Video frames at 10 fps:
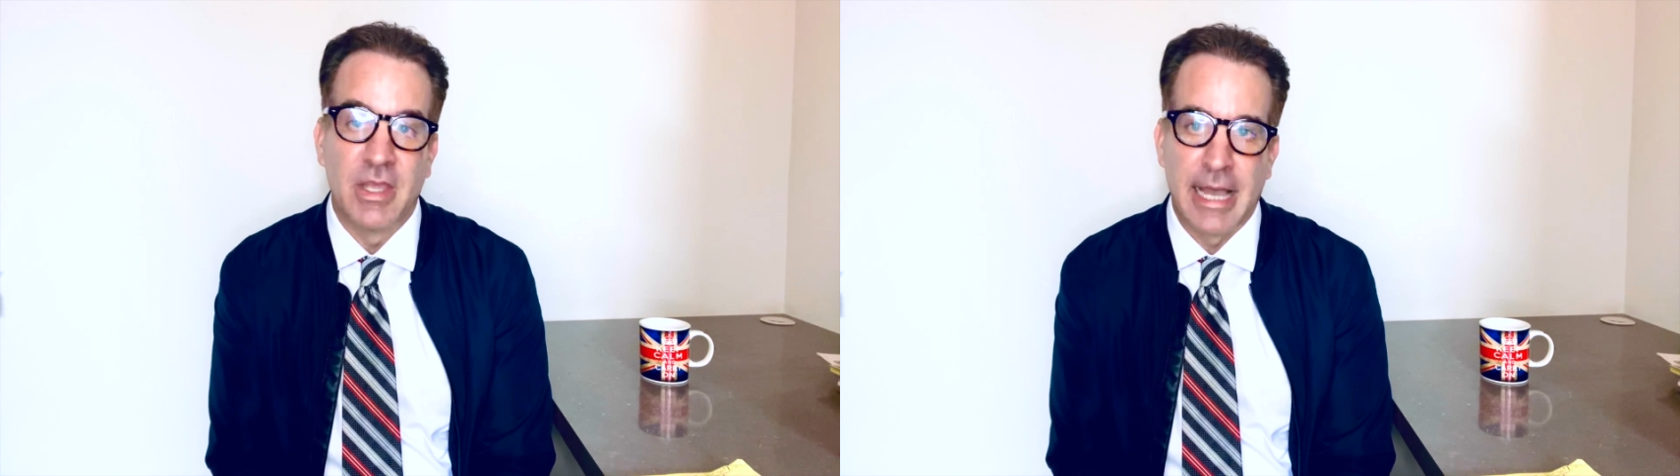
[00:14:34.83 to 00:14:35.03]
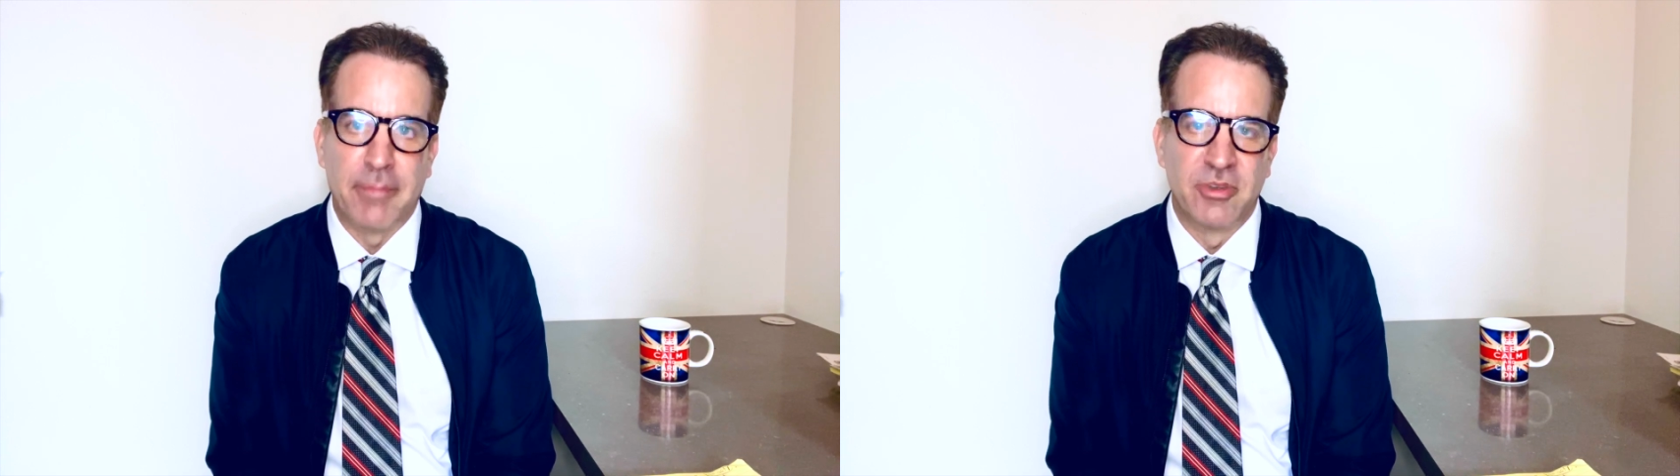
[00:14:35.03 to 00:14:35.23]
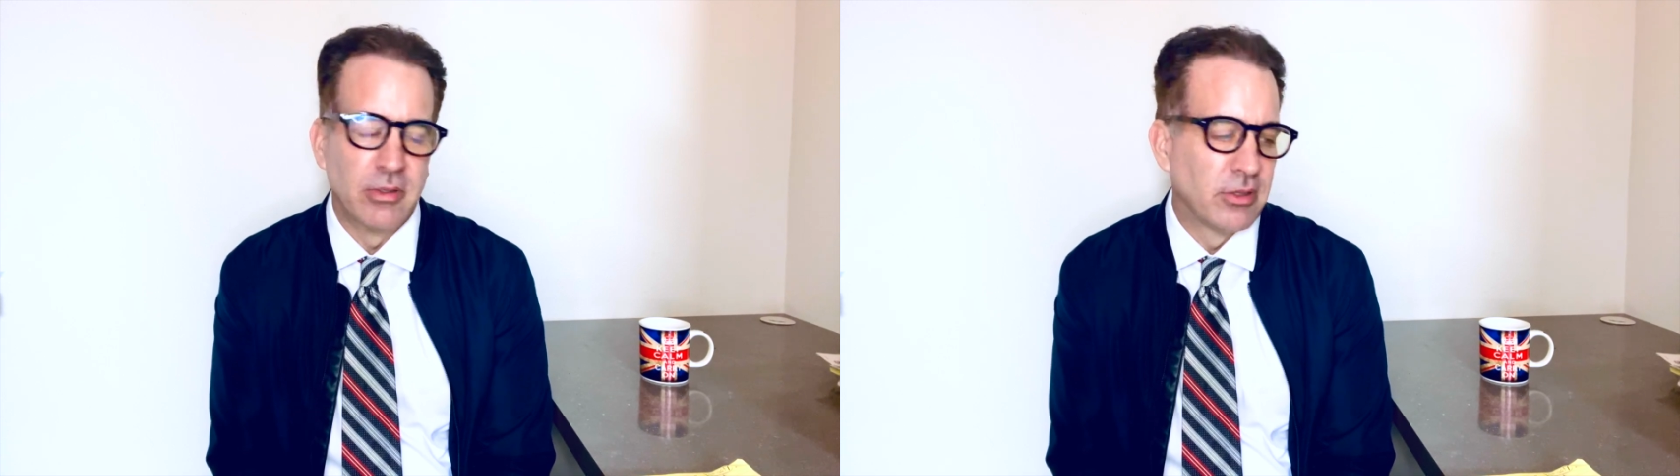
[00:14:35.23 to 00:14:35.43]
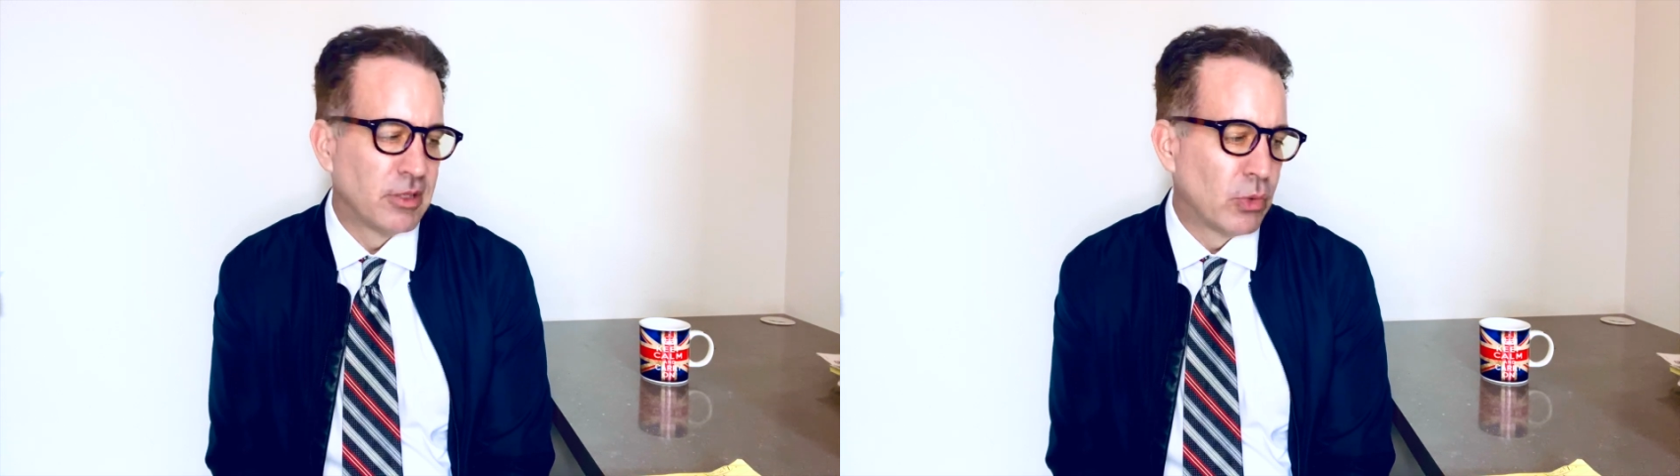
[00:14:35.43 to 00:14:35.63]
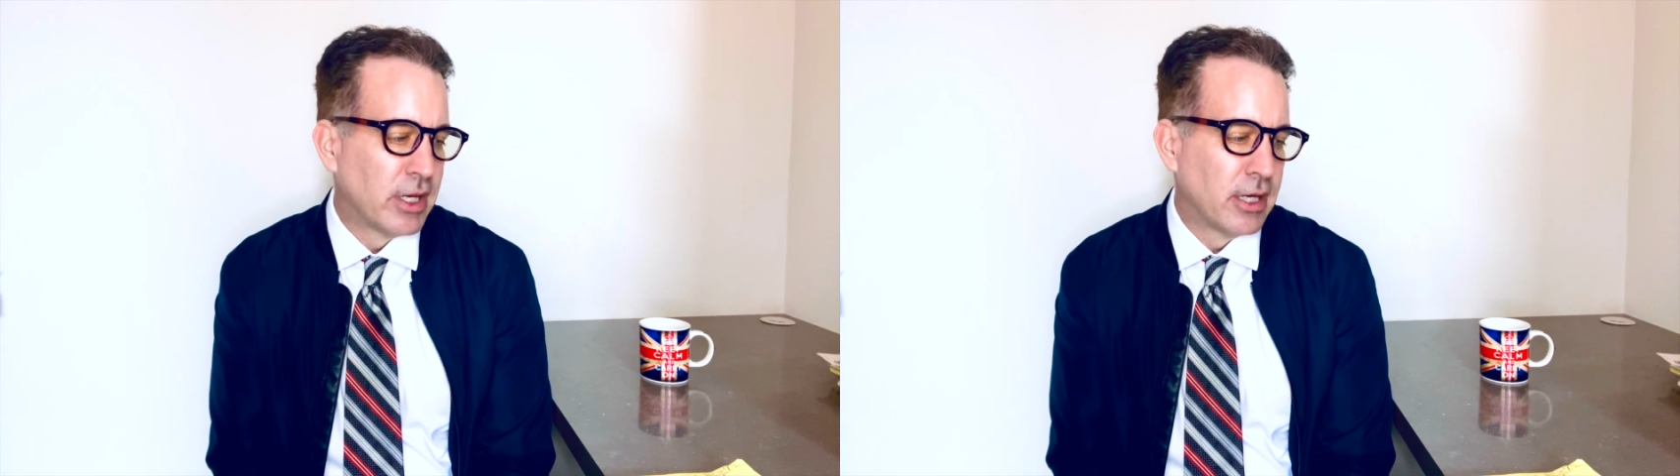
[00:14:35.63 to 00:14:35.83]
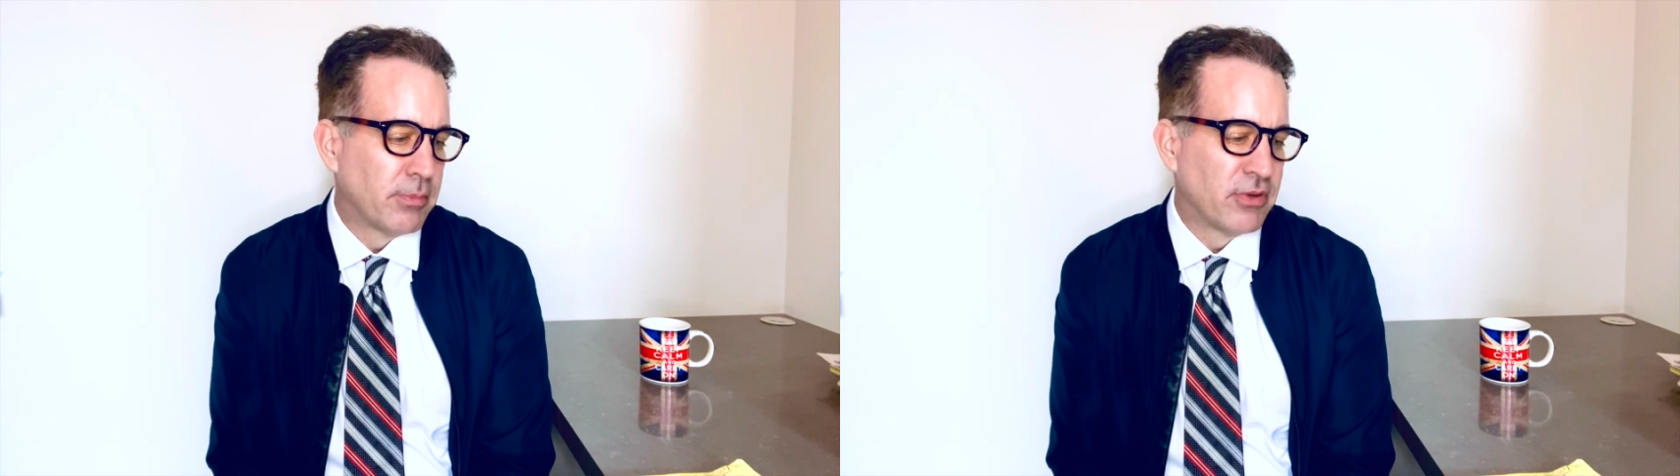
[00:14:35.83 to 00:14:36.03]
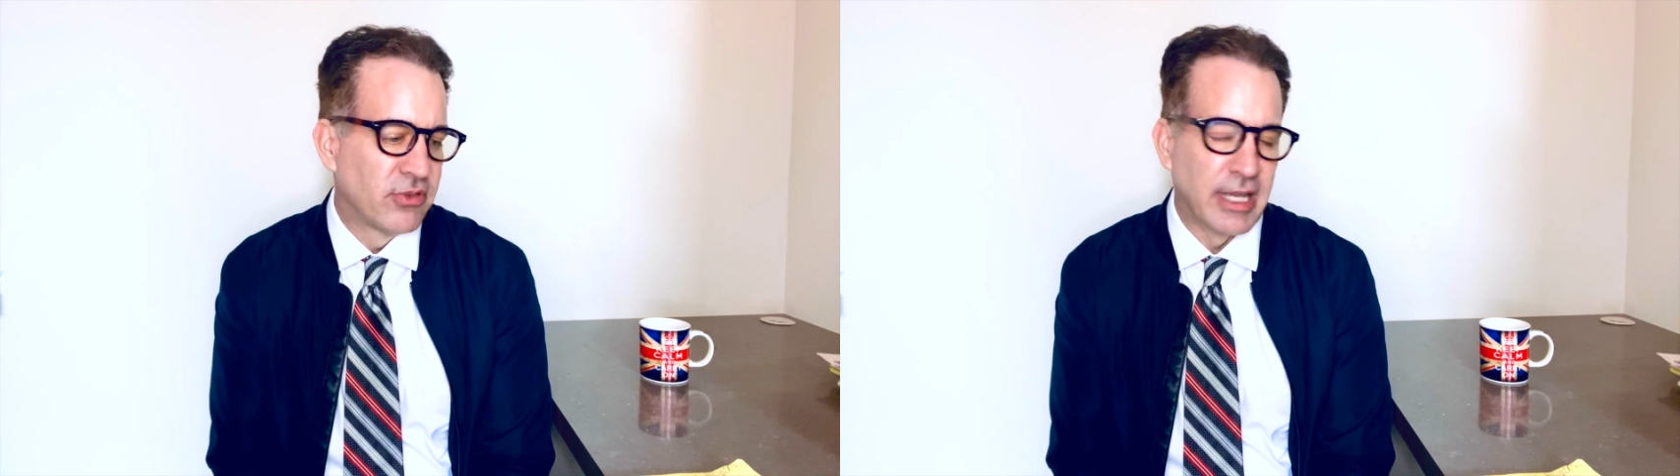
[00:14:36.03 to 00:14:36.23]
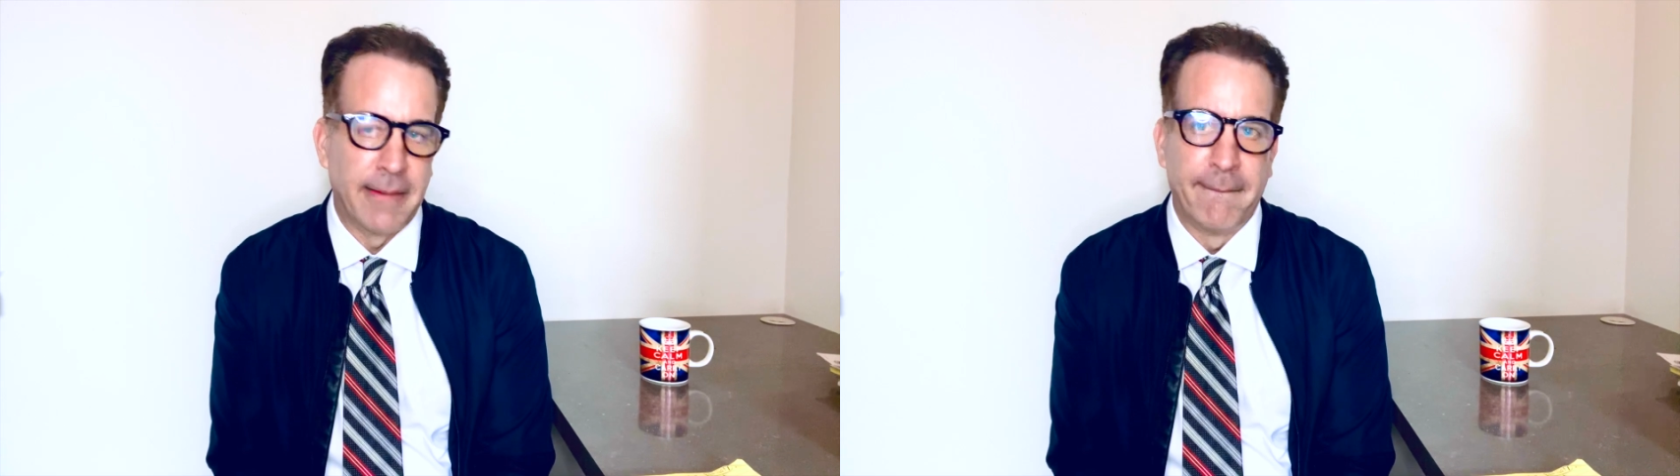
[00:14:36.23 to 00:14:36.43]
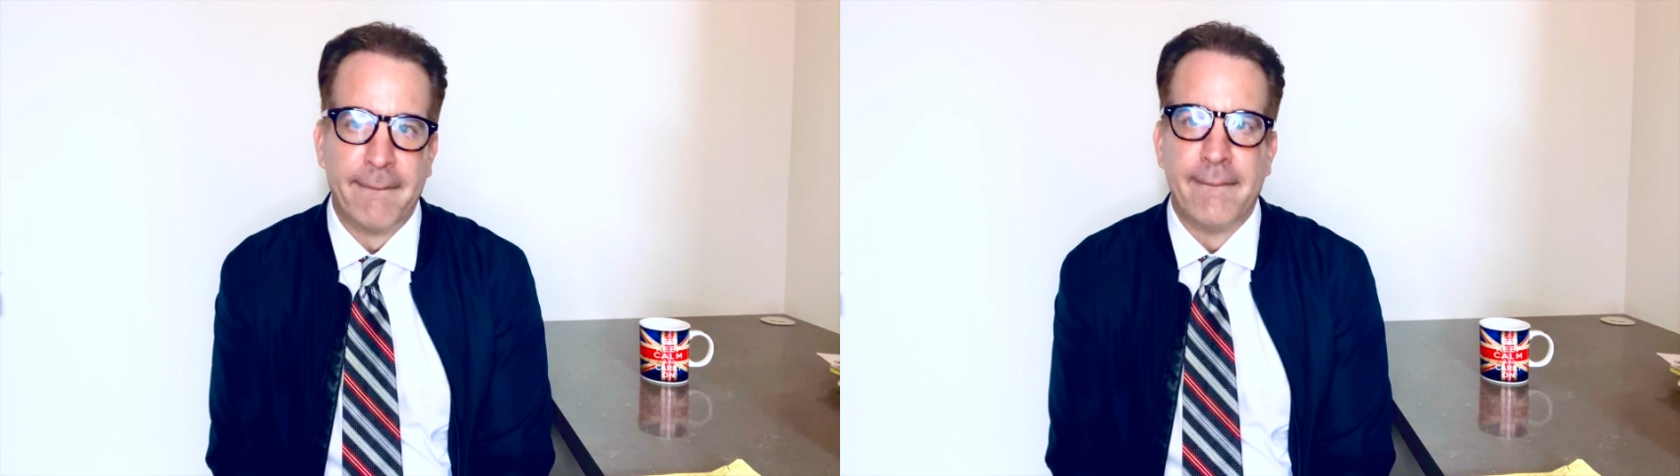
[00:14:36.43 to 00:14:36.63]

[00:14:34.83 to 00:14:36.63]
Absolutely 100%.